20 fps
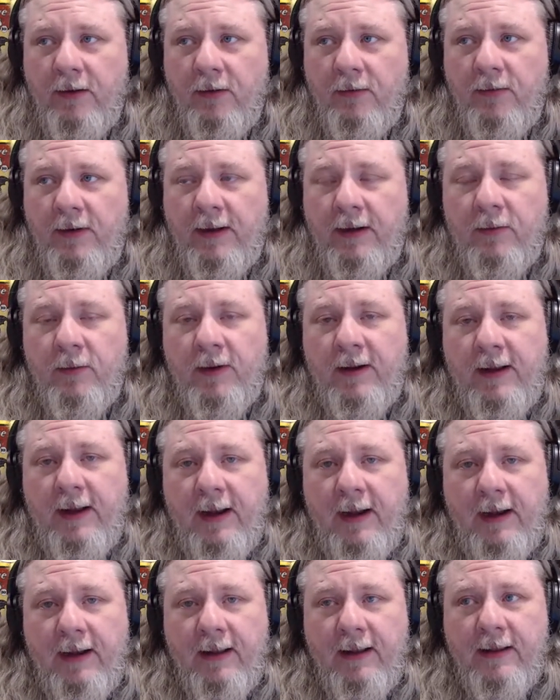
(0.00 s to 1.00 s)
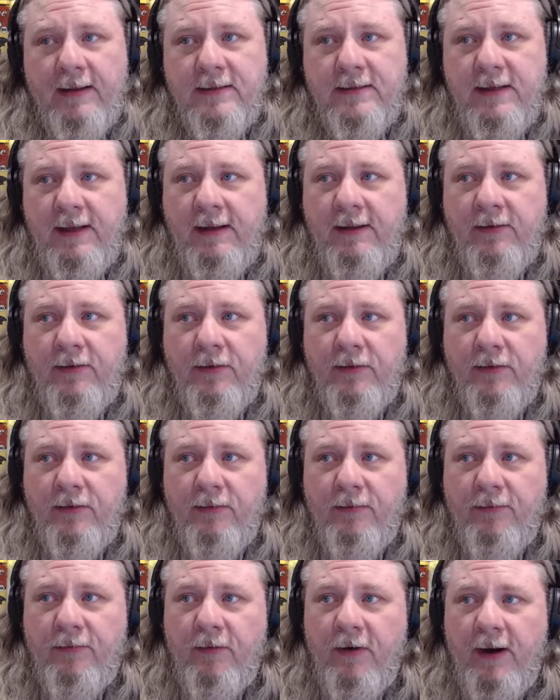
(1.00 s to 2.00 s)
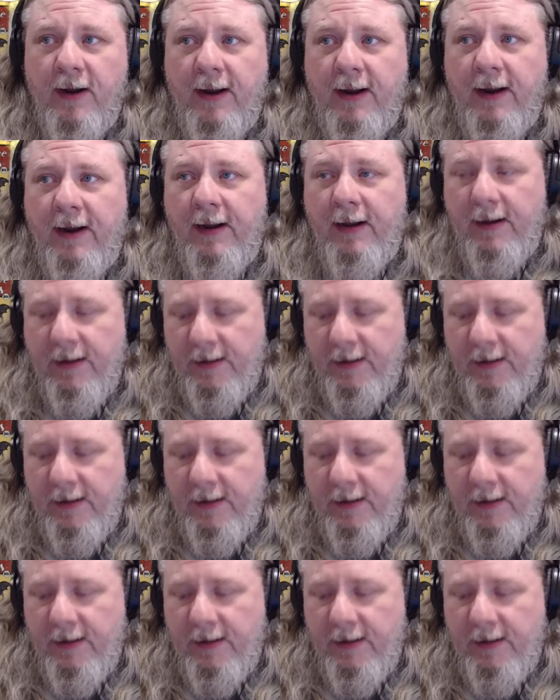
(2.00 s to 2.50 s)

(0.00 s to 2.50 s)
Nick Rekieta has entered the fray,